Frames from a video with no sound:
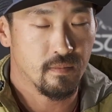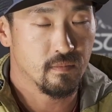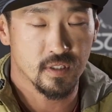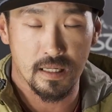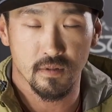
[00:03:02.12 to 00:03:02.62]
as
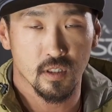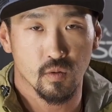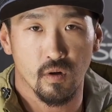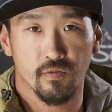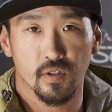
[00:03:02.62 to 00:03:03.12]
the
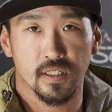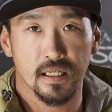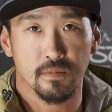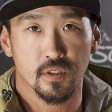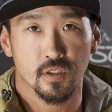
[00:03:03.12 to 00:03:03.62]
12-foot
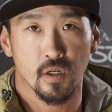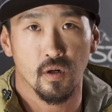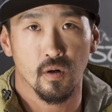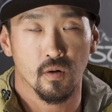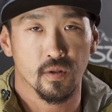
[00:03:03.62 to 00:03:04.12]
tips,
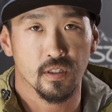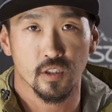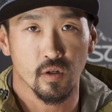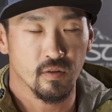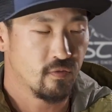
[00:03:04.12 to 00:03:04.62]
so there's no
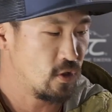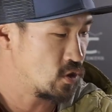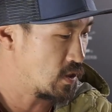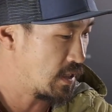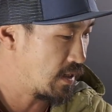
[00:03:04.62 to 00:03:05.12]

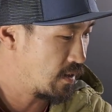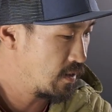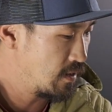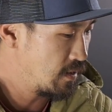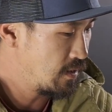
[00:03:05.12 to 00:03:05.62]
confusion there.
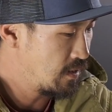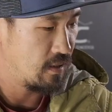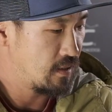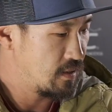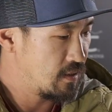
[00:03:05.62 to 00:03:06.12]

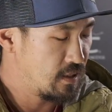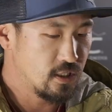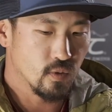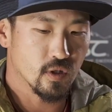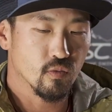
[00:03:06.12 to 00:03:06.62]
These
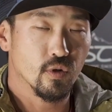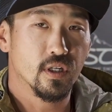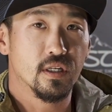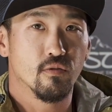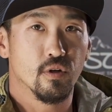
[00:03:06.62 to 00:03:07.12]
work
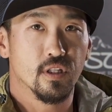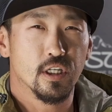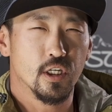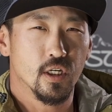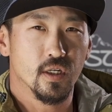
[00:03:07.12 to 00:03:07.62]
really, really
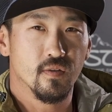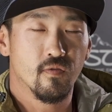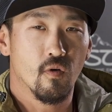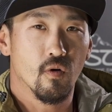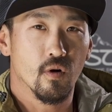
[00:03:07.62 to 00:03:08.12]
good
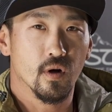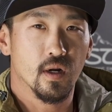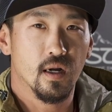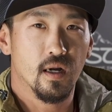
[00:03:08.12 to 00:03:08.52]
for